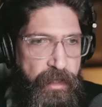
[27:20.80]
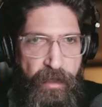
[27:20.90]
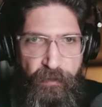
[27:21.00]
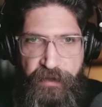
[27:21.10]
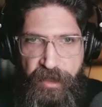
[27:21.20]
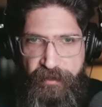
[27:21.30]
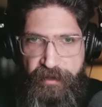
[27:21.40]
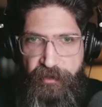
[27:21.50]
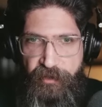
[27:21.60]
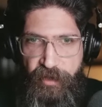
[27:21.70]
if there
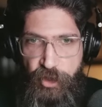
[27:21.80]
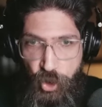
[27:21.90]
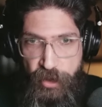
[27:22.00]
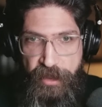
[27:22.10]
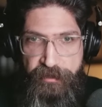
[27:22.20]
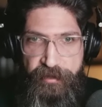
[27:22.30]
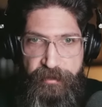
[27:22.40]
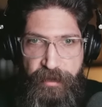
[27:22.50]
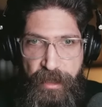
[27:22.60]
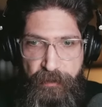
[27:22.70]
is a unit
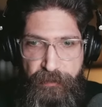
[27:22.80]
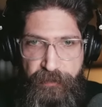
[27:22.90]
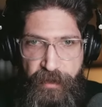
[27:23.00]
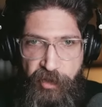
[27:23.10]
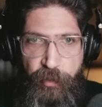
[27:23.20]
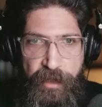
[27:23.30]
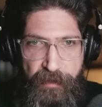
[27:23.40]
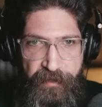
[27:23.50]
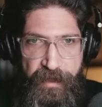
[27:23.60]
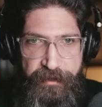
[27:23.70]
of
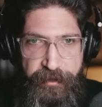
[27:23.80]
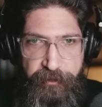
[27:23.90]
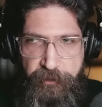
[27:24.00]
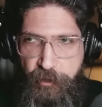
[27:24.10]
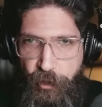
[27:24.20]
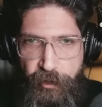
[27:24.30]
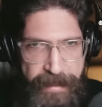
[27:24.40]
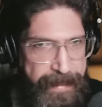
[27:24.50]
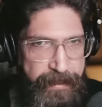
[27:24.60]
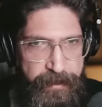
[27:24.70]
Hezbollah fighters called
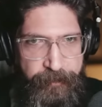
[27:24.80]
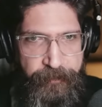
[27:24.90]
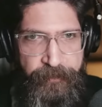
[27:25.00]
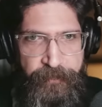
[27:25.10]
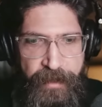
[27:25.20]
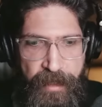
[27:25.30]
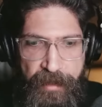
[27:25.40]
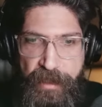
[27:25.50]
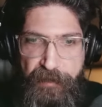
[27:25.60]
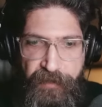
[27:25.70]
A,
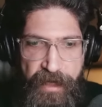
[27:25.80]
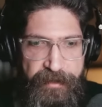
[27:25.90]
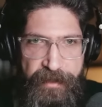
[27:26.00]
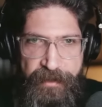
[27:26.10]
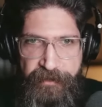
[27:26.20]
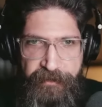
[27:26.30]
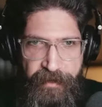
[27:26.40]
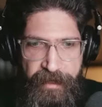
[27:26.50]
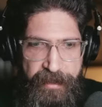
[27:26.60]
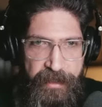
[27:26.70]
and they're fighting, let's
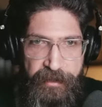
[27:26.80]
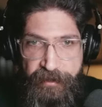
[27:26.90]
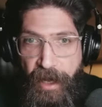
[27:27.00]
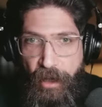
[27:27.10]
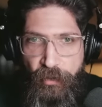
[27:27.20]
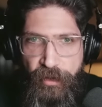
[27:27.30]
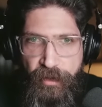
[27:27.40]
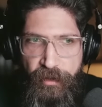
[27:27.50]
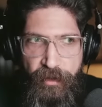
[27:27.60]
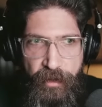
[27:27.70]
say, in a
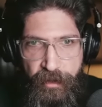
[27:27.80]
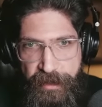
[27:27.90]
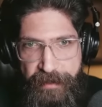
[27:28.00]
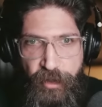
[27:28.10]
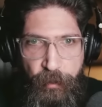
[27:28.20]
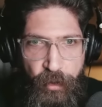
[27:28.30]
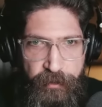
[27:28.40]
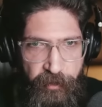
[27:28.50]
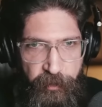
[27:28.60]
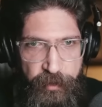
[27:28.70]
town near the
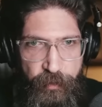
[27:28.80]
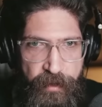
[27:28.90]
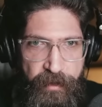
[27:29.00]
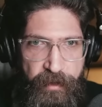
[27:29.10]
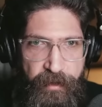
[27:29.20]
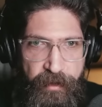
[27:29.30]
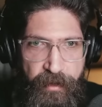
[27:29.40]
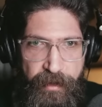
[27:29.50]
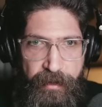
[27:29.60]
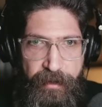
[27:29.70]
borders between
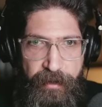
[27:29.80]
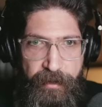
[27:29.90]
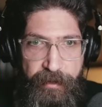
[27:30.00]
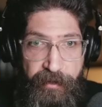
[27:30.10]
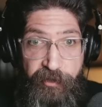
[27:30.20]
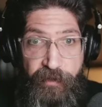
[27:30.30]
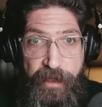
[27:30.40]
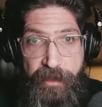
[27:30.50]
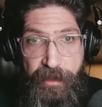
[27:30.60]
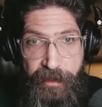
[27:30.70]

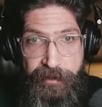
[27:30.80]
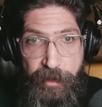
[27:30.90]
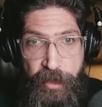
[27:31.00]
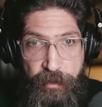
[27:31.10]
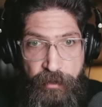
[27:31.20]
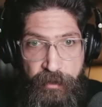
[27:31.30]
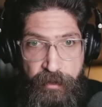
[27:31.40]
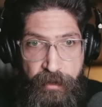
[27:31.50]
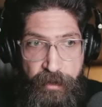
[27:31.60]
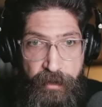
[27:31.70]
Israel and Lebanon,
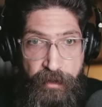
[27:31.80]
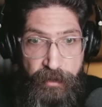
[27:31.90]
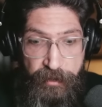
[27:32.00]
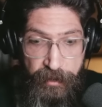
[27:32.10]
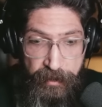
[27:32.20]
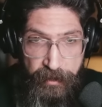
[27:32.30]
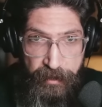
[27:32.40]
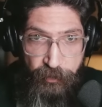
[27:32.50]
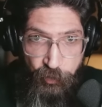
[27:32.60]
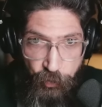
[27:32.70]
the
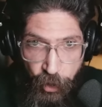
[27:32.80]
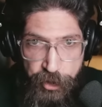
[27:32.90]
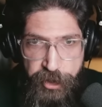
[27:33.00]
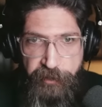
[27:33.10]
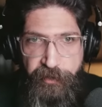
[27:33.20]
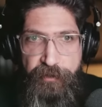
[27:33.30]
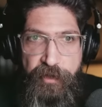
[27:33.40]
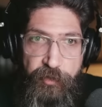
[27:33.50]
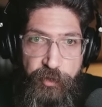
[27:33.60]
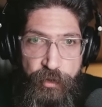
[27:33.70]
soldiers of
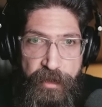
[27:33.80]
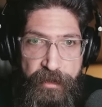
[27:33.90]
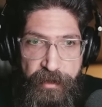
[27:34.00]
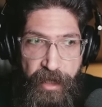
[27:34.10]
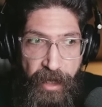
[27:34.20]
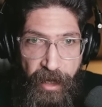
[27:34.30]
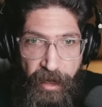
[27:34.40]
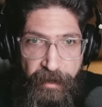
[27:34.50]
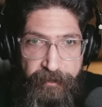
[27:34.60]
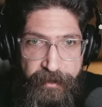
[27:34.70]
this unit
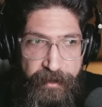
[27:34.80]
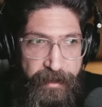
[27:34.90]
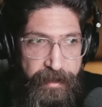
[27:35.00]
are